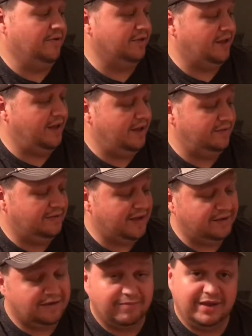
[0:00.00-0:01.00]
goes ahead and
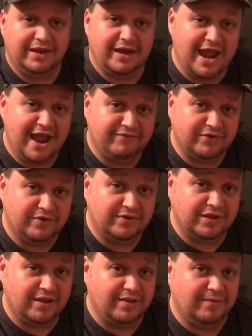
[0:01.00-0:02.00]
takes them in after
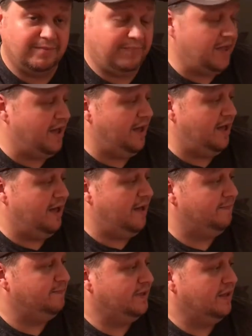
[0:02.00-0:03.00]
some
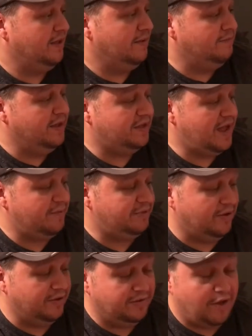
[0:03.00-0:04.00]
mishaps
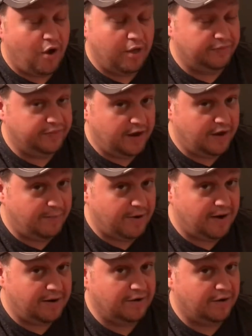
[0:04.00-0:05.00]
on their
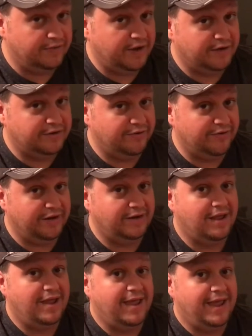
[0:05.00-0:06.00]
part, on their doing,
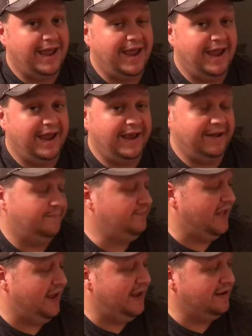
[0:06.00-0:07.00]
and
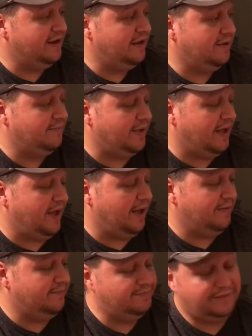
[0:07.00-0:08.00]
they end up,
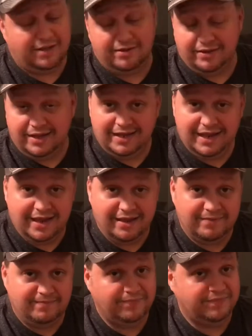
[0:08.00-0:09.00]

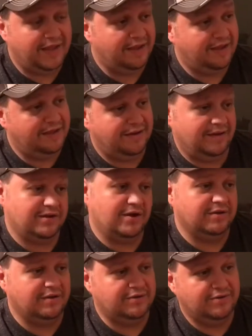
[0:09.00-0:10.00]
again, that it
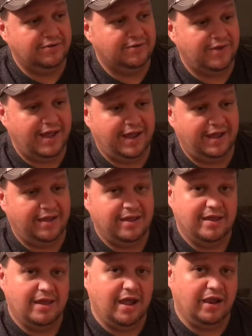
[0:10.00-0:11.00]
turns into a
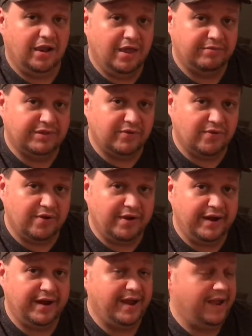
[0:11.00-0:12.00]
love
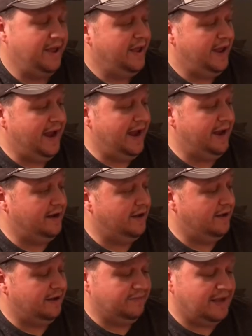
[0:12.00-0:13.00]
story. And
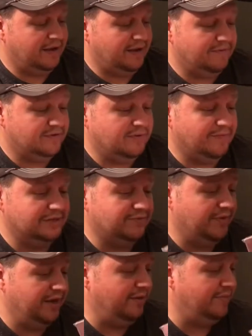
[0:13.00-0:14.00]
I'm not giving too much
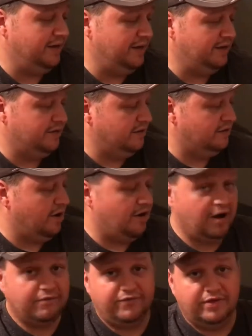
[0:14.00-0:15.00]
away, but it's just a
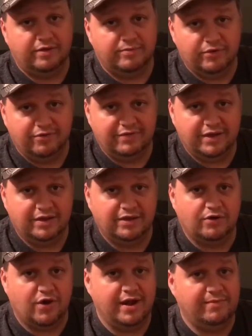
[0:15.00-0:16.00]
heartfelt movie,
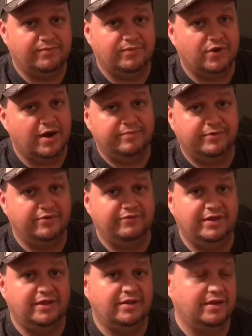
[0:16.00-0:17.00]
great
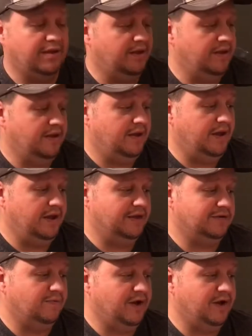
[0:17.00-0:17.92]
movie to